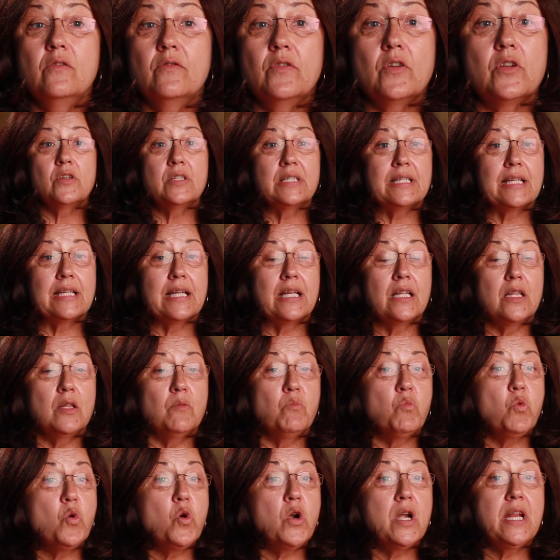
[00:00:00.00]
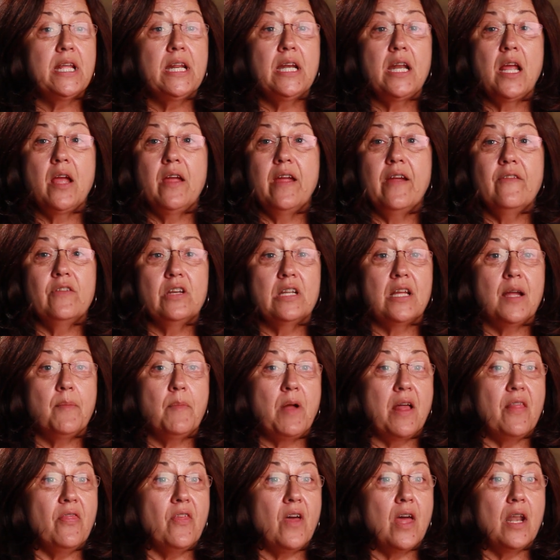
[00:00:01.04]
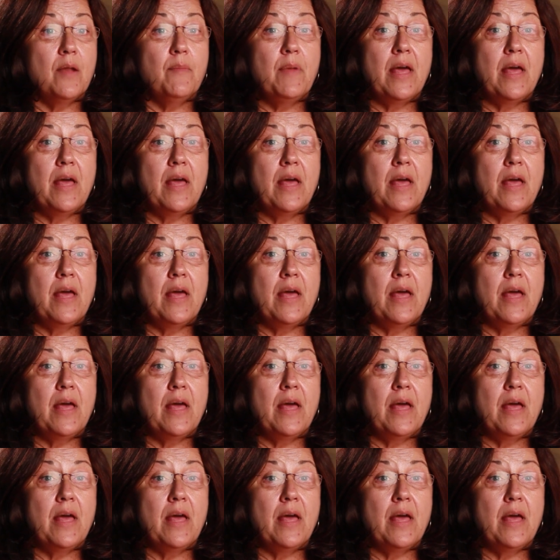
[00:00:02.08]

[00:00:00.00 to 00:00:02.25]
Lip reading: first thing in the morning, every time I thought